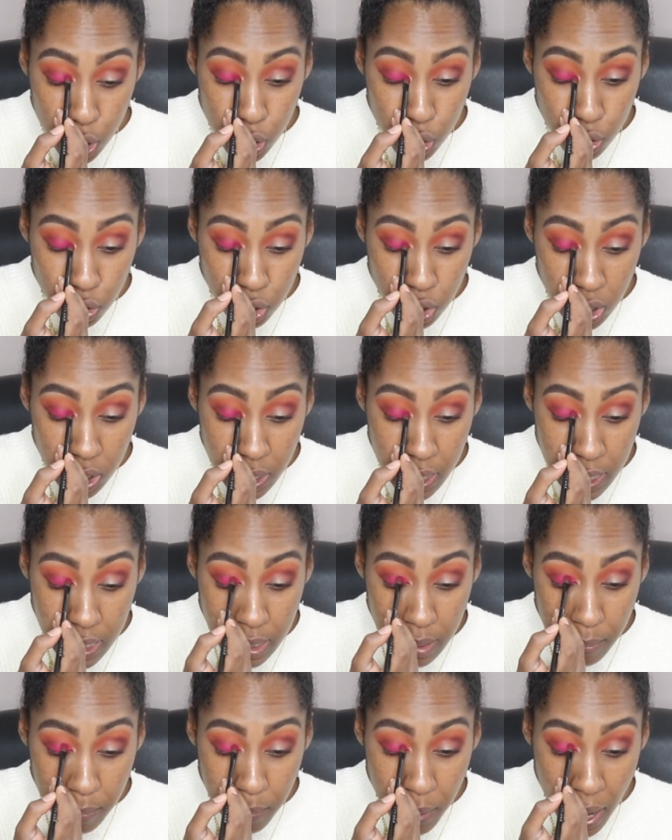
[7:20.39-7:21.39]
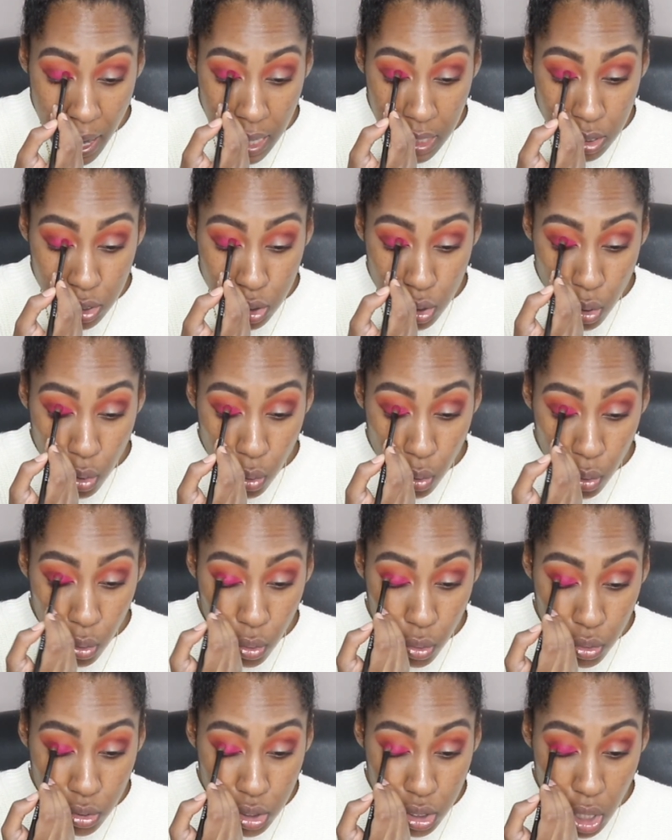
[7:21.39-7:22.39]
usually bands
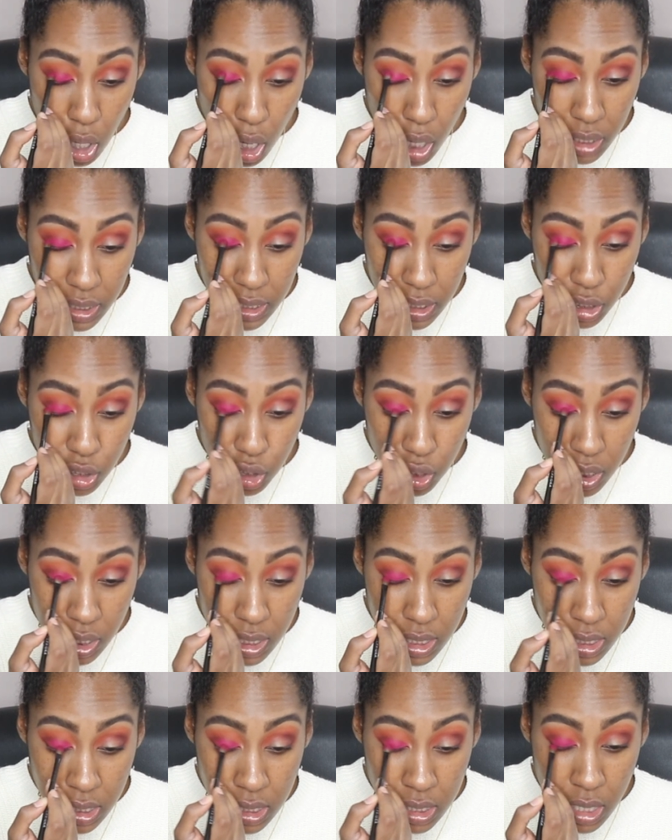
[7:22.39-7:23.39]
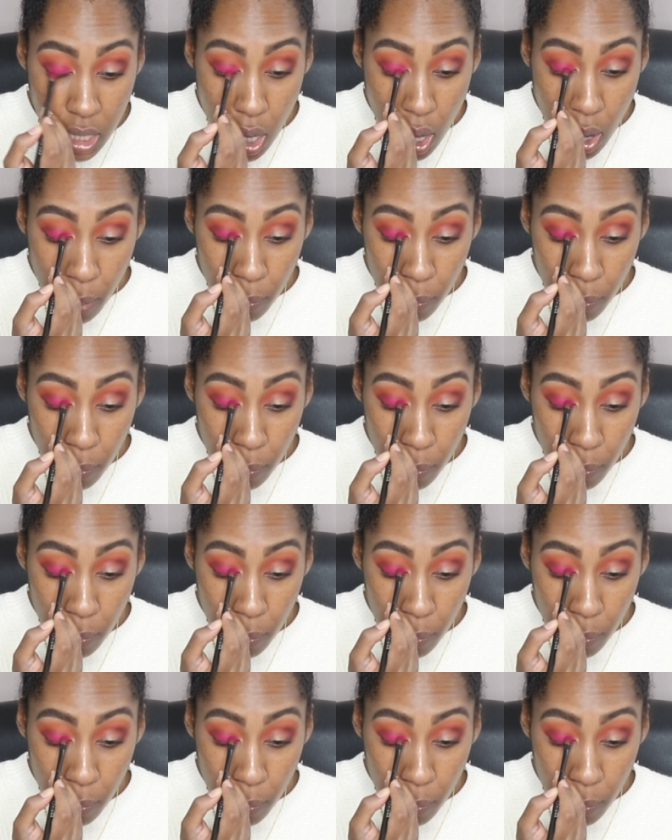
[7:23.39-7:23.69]
hold auditions,